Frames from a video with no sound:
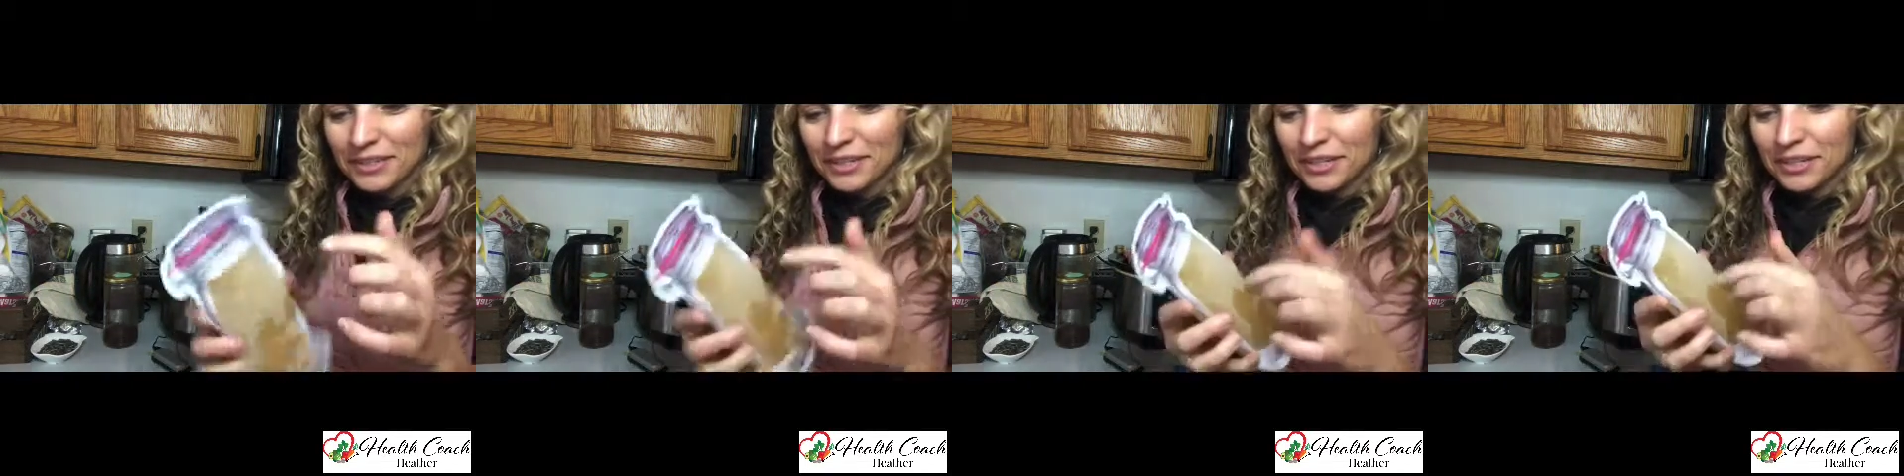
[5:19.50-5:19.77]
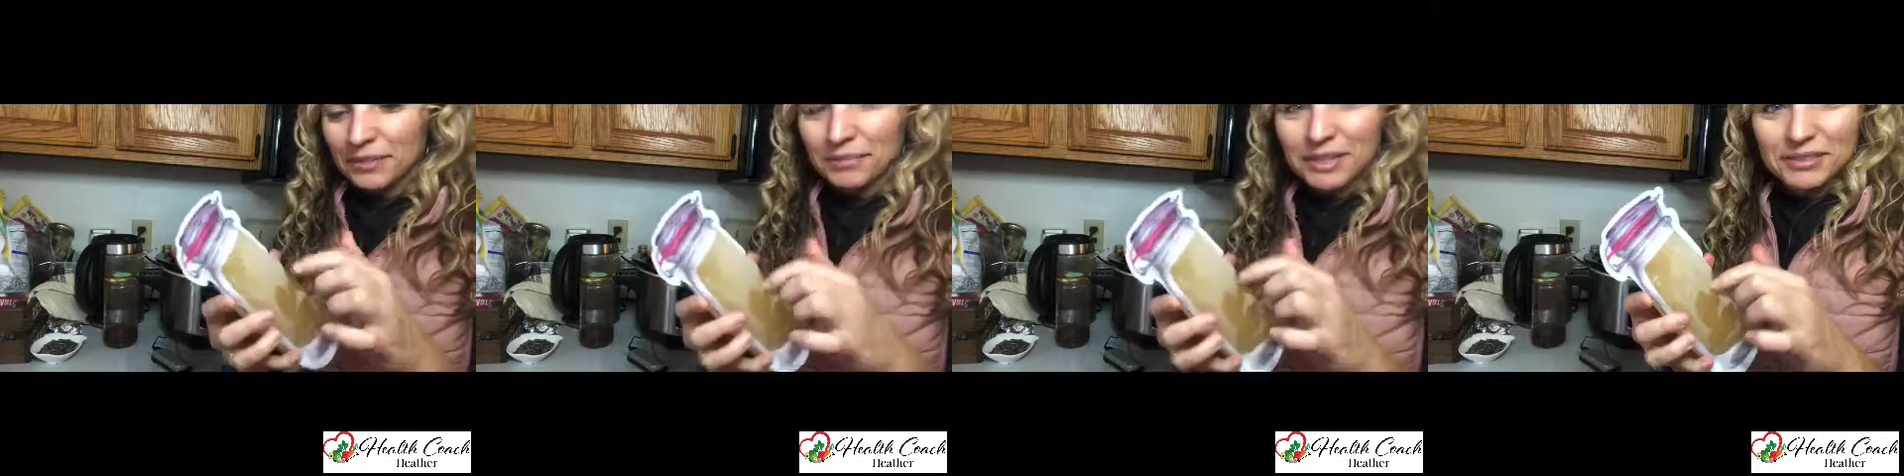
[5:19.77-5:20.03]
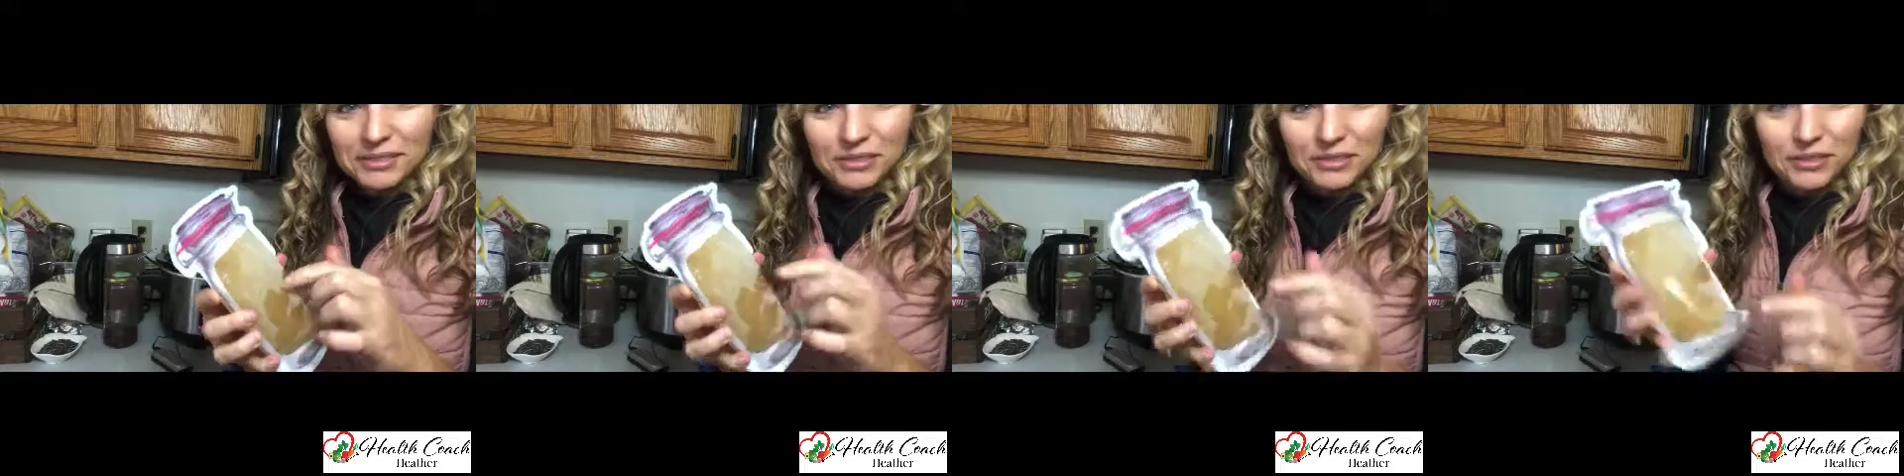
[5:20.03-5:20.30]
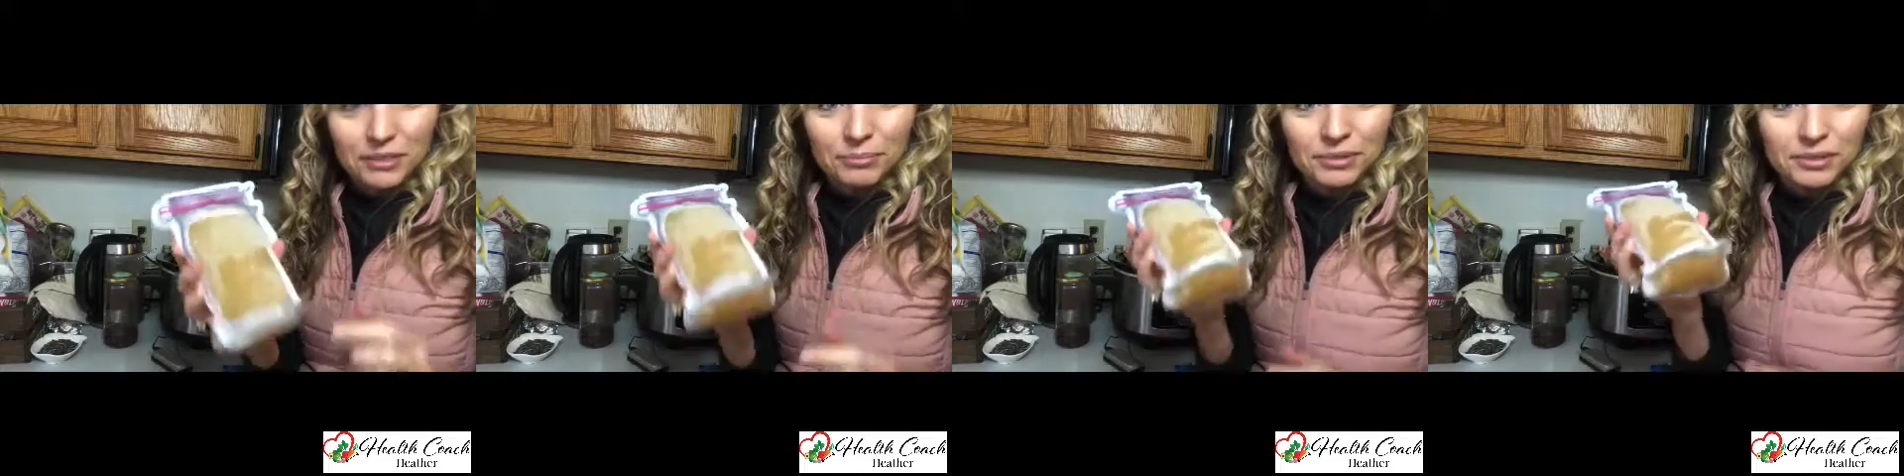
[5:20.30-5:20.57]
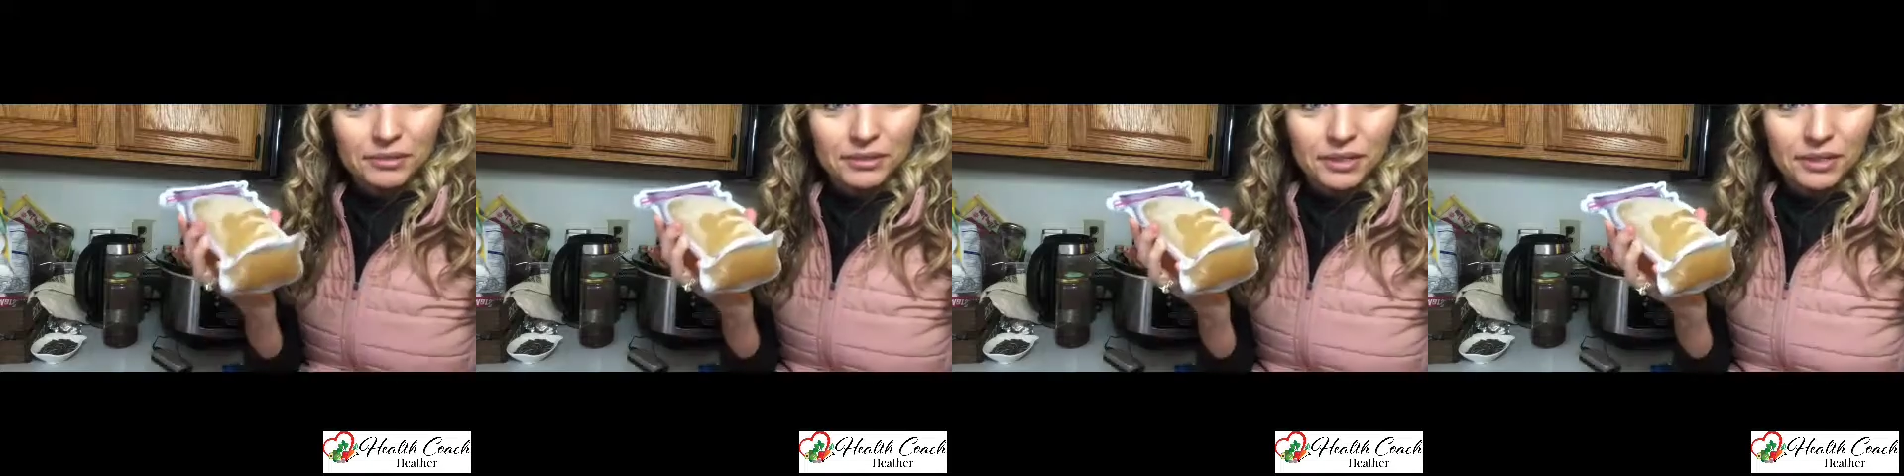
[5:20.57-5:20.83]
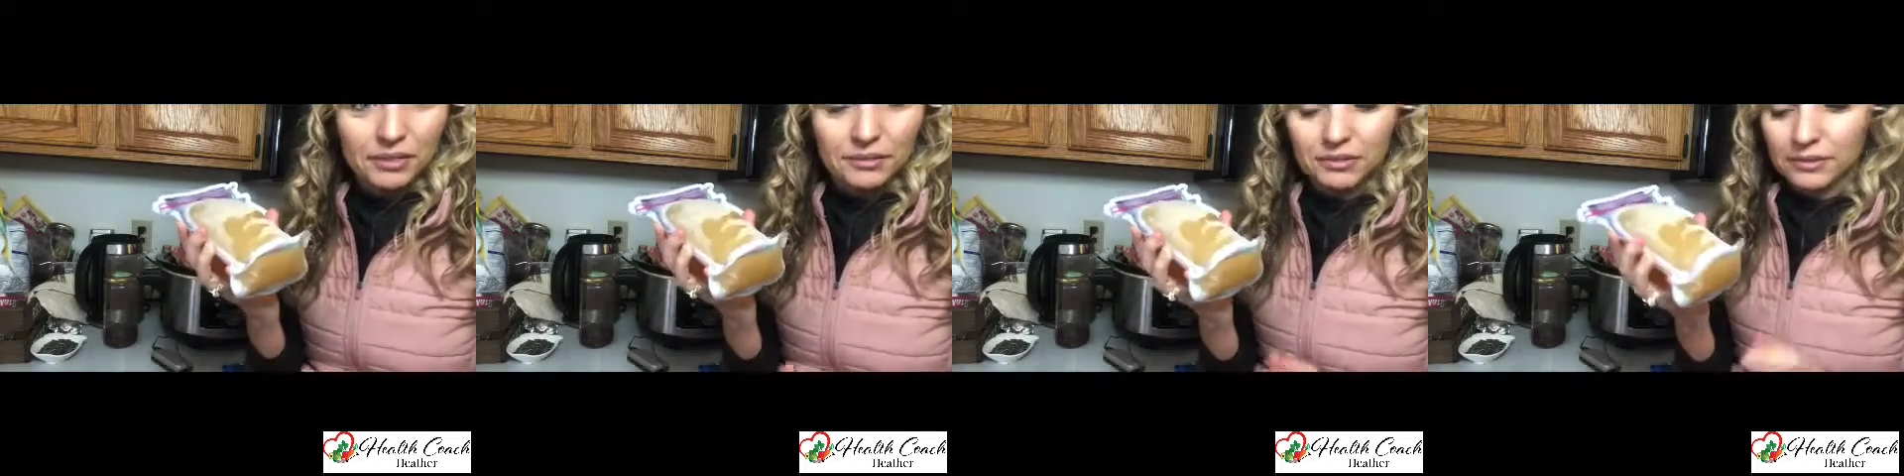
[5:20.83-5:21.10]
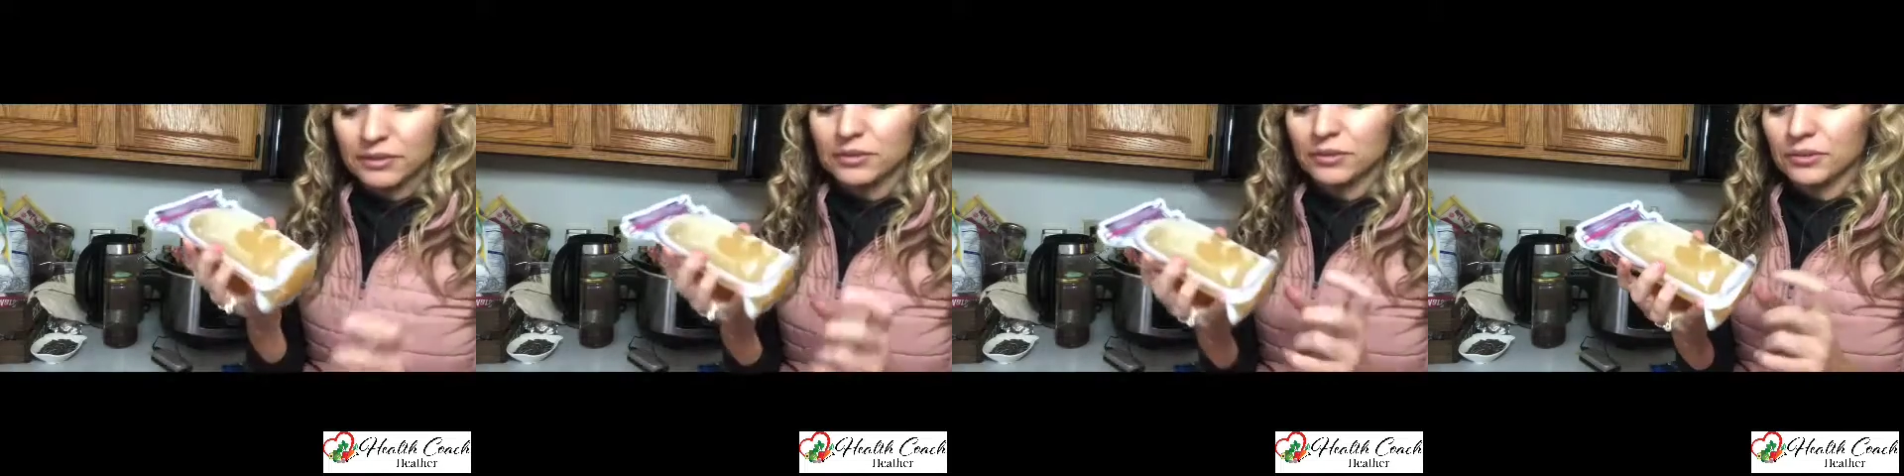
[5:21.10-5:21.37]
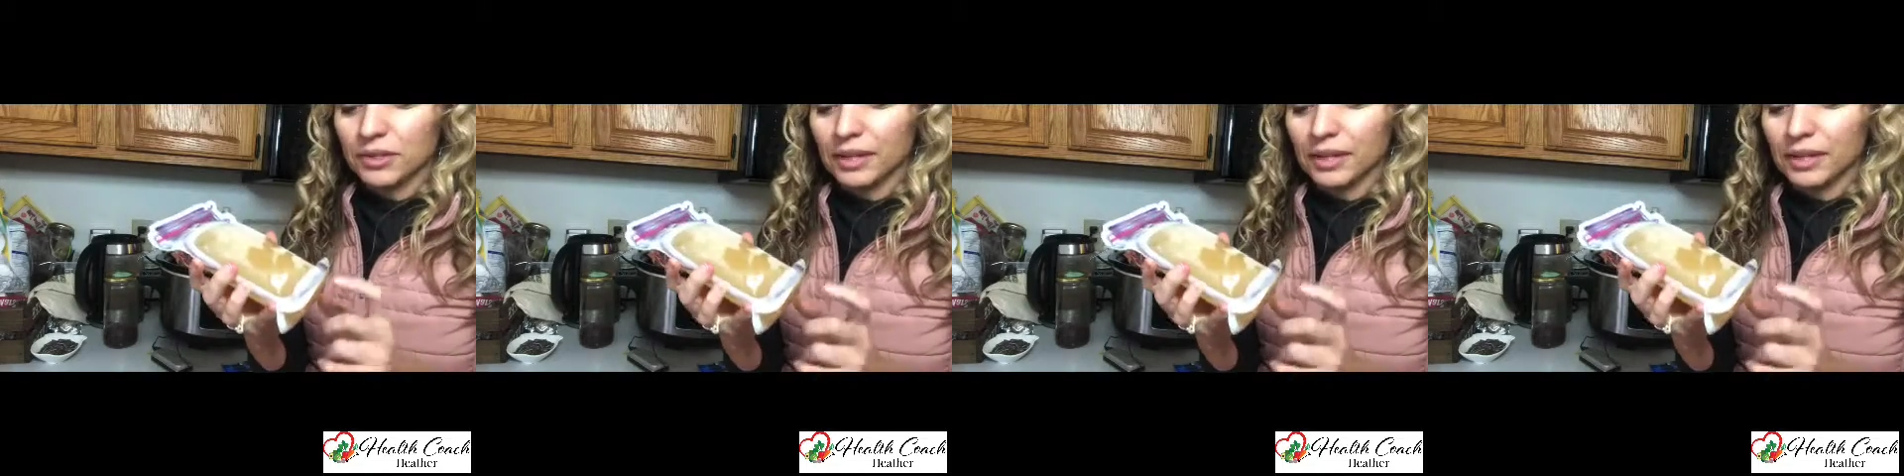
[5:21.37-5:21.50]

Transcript: a mason jar, but they're not. So